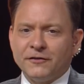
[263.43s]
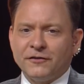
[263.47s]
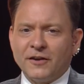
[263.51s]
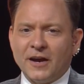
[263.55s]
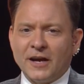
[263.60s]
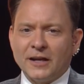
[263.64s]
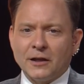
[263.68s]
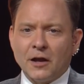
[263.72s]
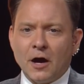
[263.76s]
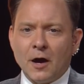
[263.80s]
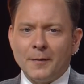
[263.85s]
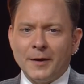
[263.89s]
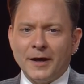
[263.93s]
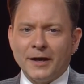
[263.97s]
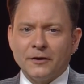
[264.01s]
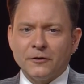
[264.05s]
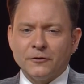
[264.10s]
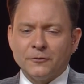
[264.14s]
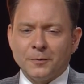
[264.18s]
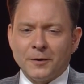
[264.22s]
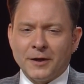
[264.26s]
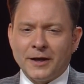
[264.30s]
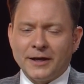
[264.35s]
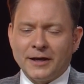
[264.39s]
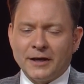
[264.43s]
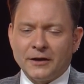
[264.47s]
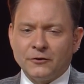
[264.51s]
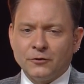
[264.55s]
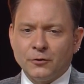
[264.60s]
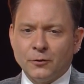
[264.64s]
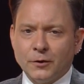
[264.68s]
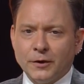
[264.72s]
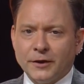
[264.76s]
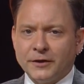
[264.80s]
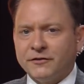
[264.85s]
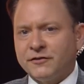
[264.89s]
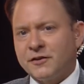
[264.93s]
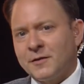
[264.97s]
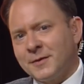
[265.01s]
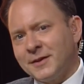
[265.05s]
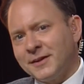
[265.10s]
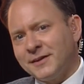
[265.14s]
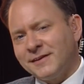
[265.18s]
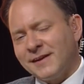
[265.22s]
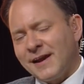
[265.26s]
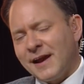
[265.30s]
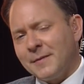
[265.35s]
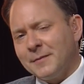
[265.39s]
state lawmakers plan on touring some of
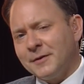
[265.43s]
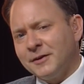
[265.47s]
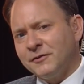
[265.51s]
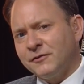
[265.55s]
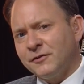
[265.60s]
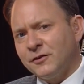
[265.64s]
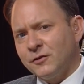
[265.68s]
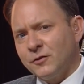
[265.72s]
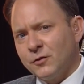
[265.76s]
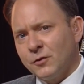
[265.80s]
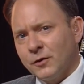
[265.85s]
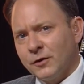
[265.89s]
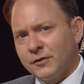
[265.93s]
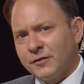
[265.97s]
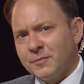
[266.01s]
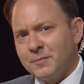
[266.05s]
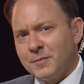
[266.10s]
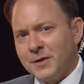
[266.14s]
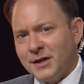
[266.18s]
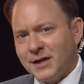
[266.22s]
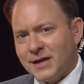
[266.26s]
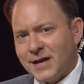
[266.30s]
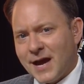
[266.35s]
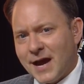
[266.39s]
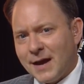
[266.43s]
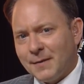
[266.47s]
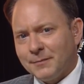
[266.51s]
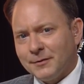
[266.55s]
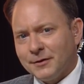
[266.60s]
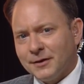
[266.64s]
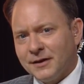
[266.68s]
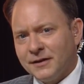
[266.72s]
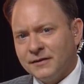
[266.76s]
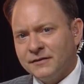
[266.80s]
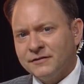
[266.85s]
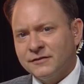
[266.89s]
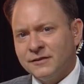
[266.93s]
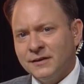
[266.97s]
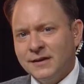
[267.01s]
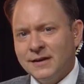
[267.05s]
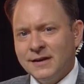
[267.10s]
the damage in North Minneapolis.